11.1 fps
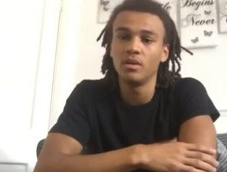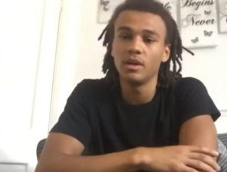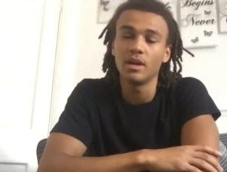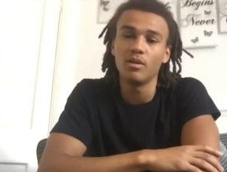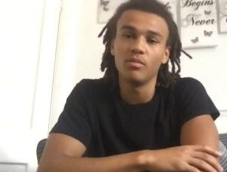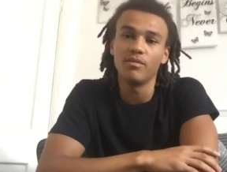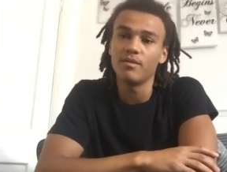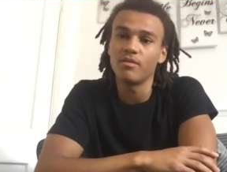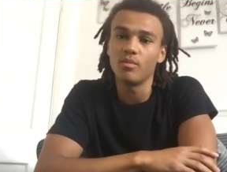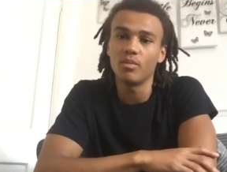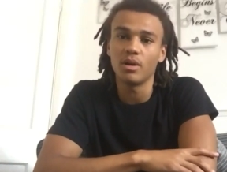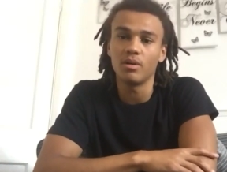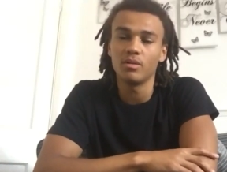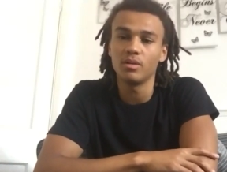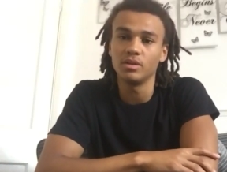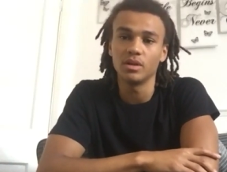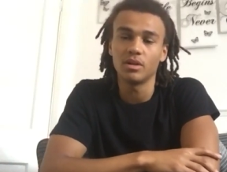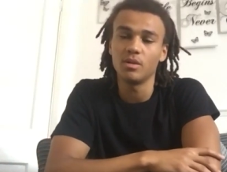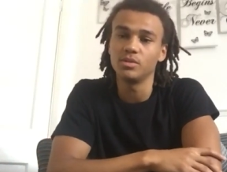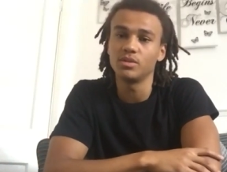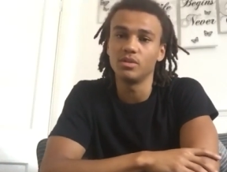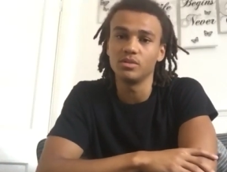Get on with everyone well. The
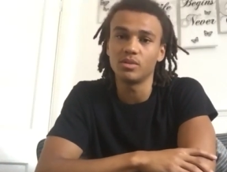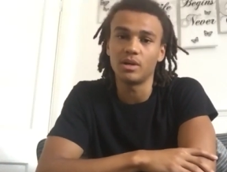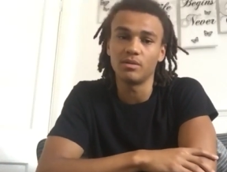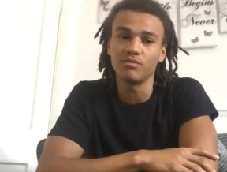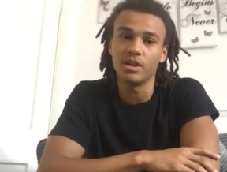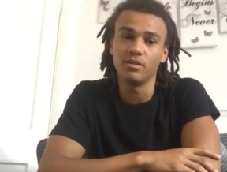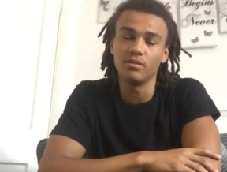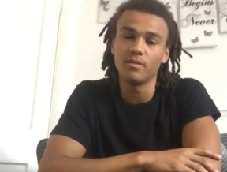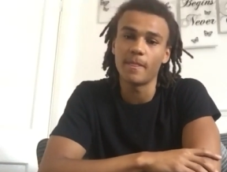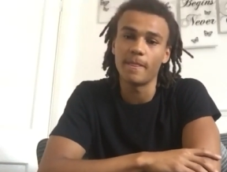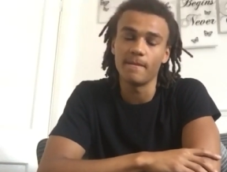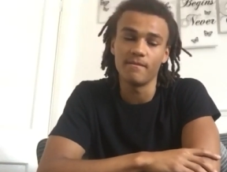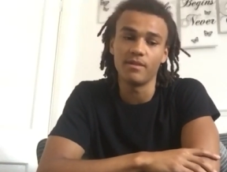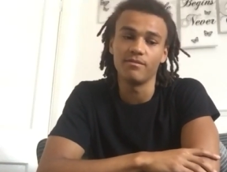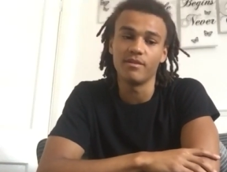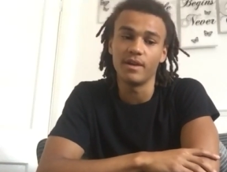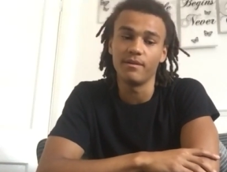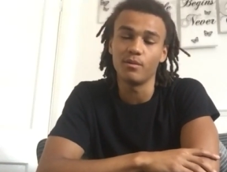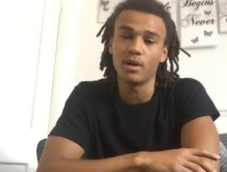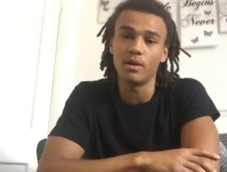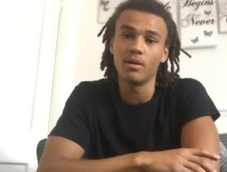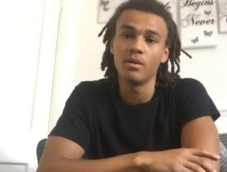club's good as well. Ran very
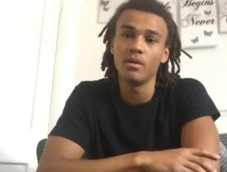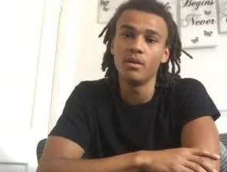well.